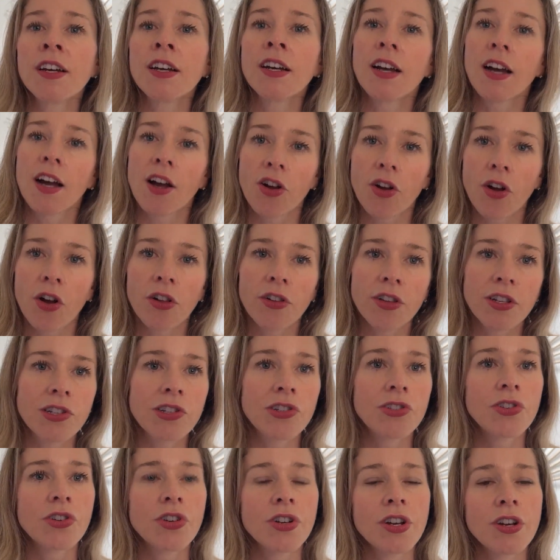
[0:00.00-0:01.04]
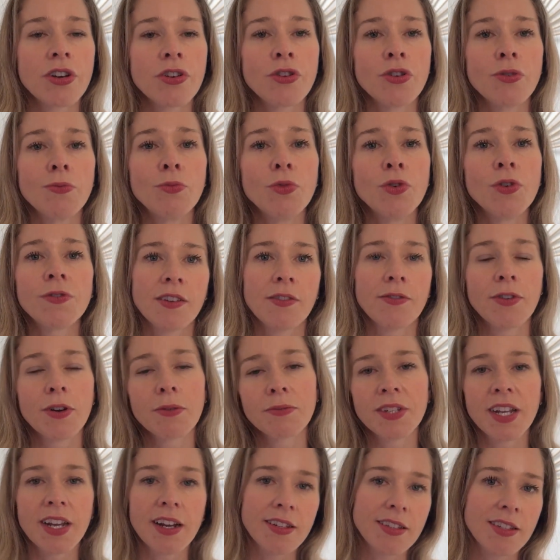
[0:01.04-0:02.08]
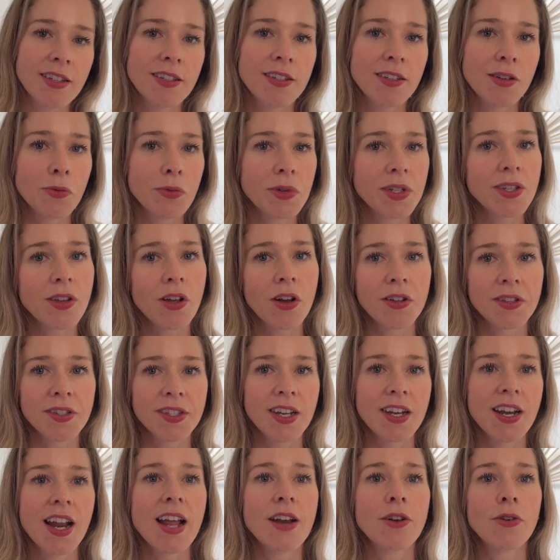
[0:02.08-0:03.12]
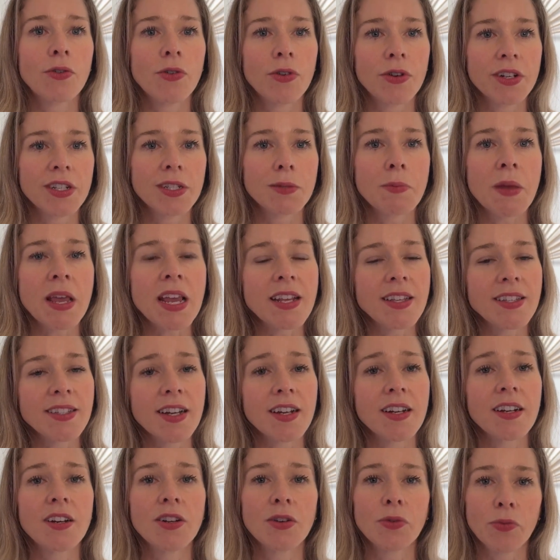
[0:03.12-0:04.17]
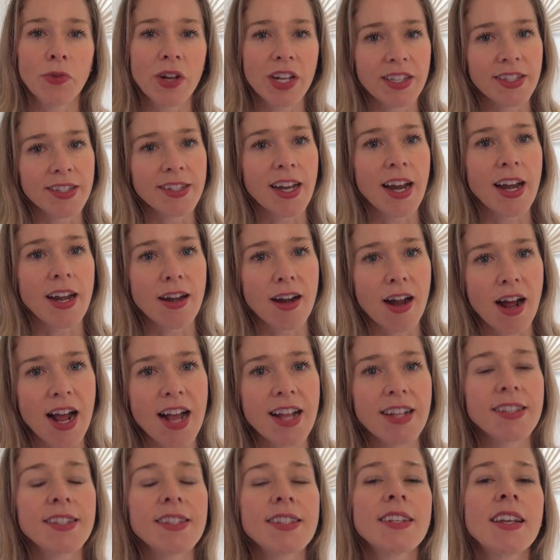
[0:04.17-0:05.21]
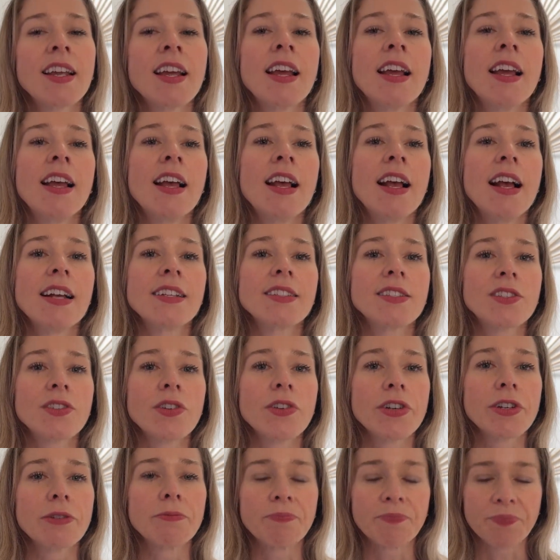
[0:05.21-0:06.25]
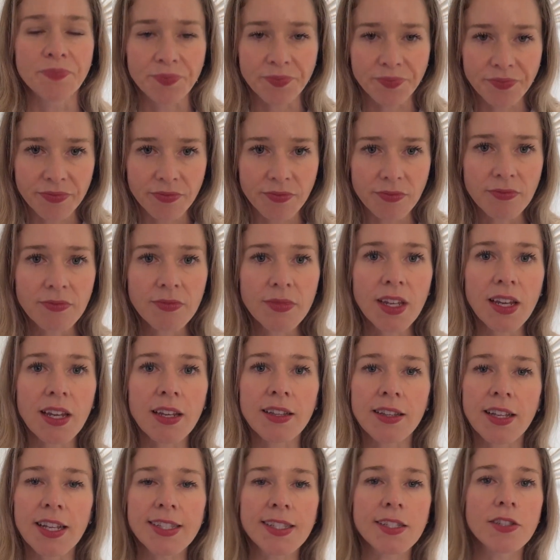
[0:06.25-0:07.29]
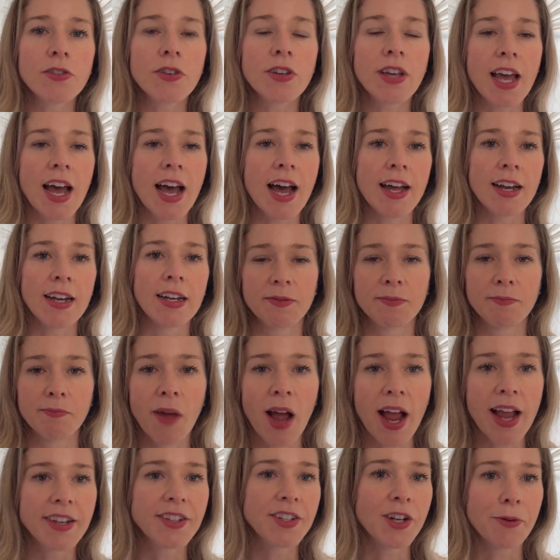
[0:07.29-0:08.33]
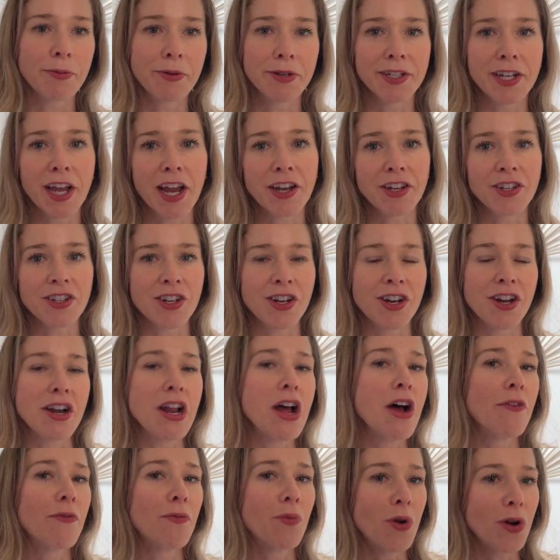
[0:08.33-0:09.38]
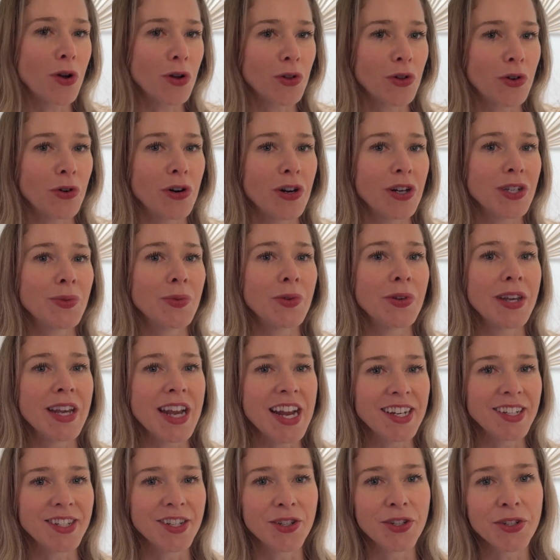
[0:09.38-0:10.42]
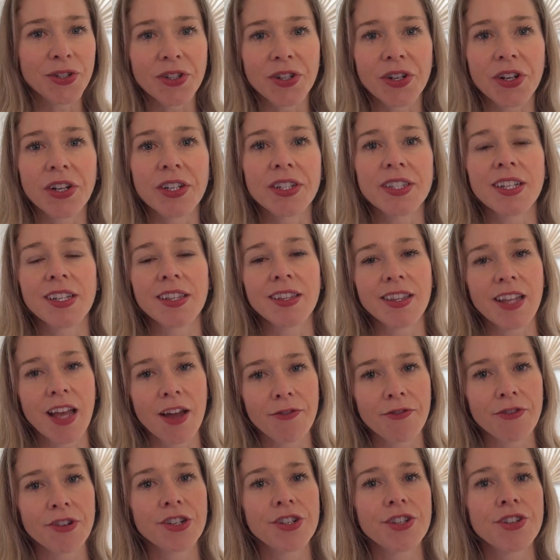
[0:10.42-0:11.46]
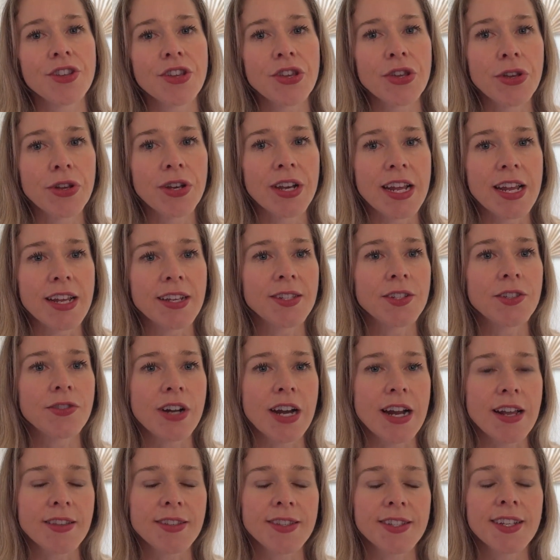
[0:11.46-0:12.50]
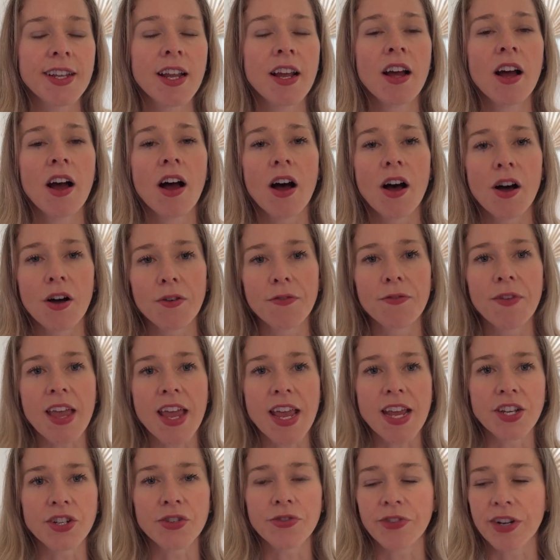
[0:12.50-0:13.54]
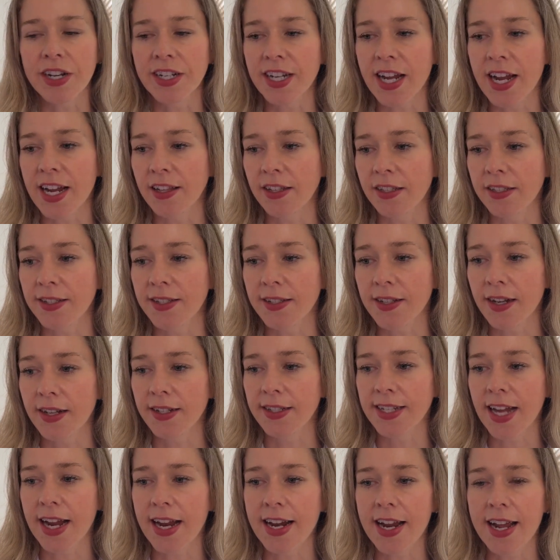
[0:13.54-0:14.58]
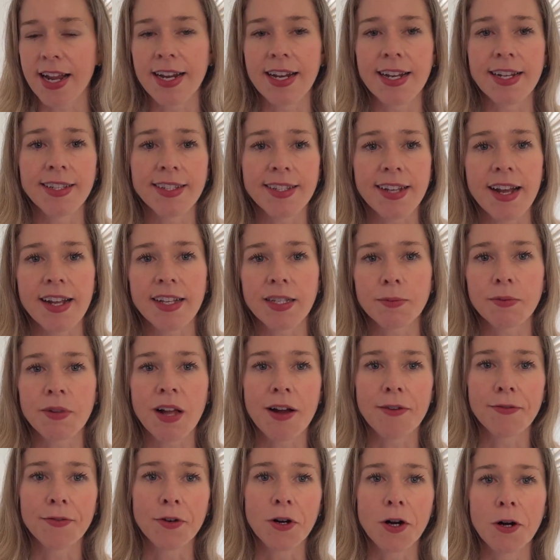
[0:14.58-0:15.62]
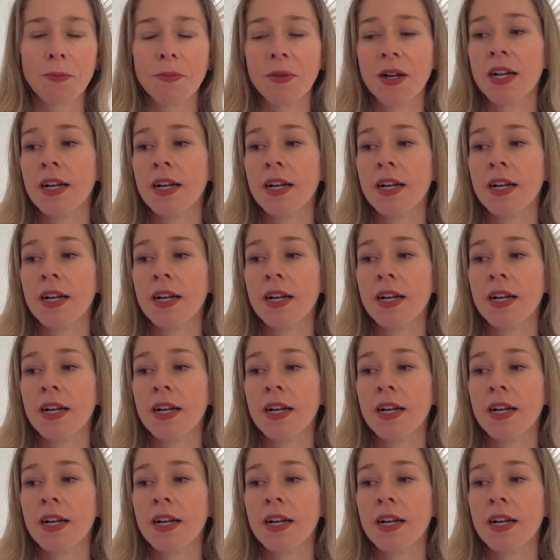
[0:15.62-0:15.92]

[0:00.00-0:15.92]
a college student who moved from Texas to Wisconsin and orders pizza on Wednesday nights. And so let's look at my interpretation of what Clorox would need to do to leverage the unique strengths of each retailer's data and insights platform.